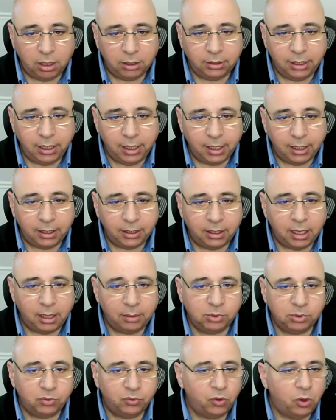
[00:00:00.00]
Dan,
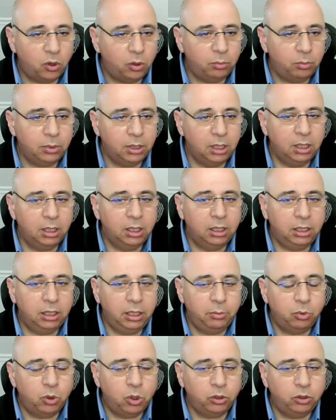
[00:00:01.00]
comes from
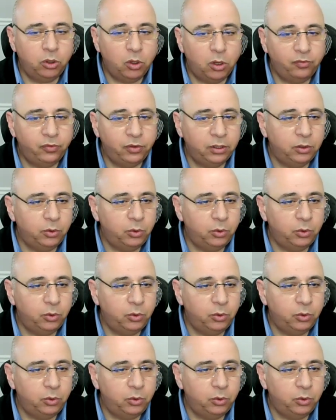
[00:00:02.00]
Nimrod Novik,